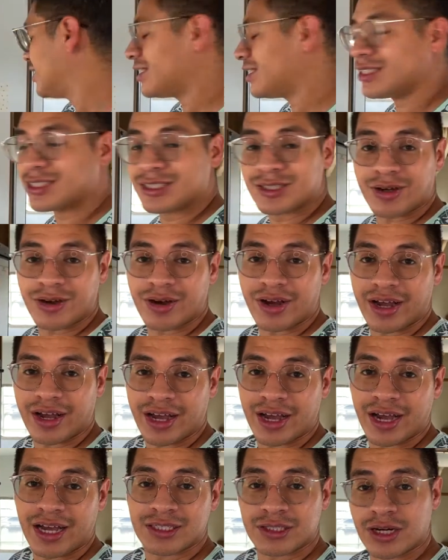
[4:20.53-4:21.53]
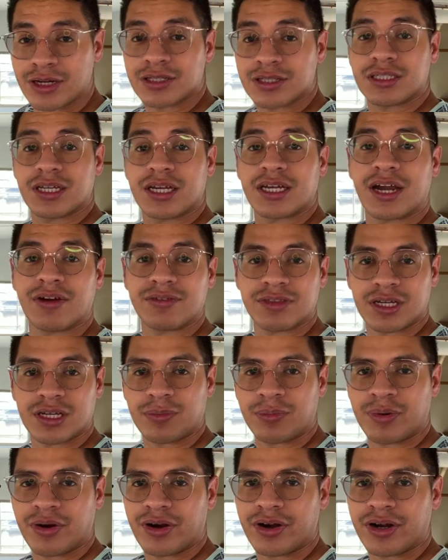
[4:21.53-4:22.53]
So I started to take everything
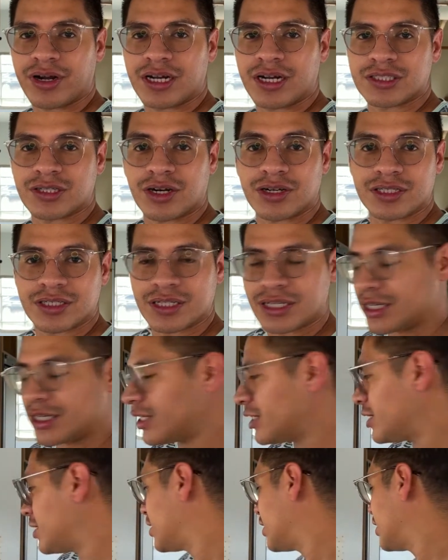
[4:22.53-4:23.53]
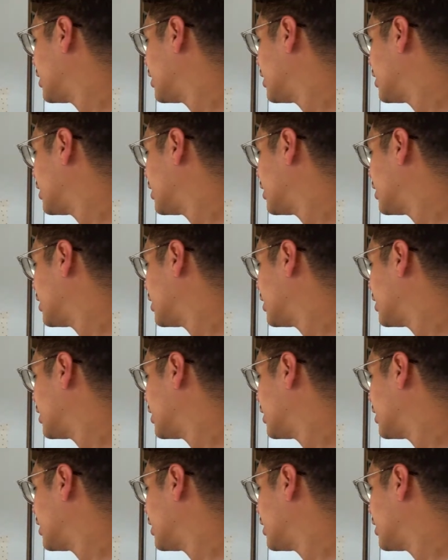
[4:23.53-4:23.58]
apart and I started to clean it.